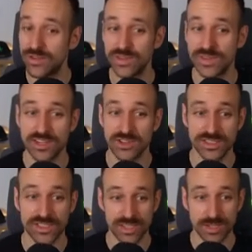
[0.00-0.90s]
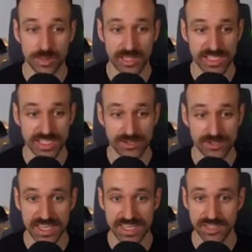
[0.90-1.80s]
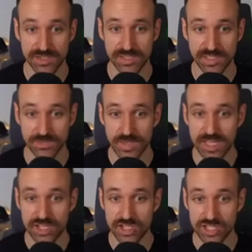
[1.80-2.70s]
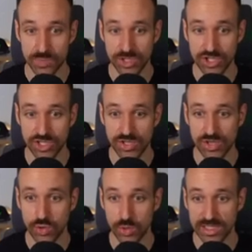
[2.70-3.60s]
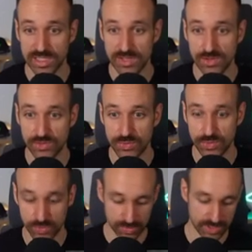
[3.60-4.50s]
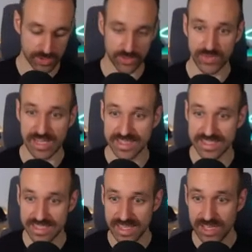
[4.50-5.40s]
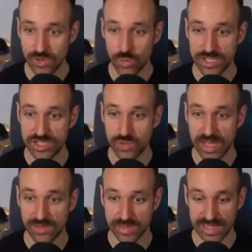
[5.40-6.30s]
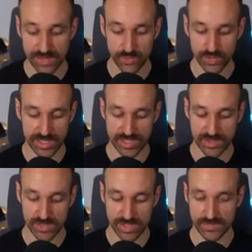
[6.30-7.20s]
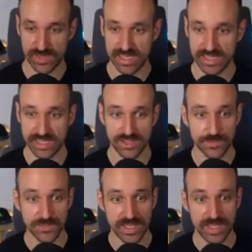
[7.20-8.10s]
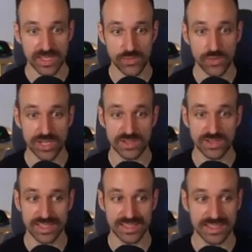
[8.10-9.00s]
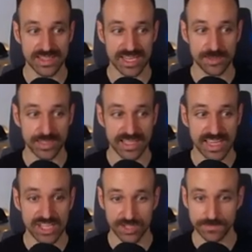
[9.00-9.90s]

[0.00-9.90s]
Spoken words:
there are considerably downsides to this. Just want to show you quickly to clarify this. We do have live reload in here if we're using this application.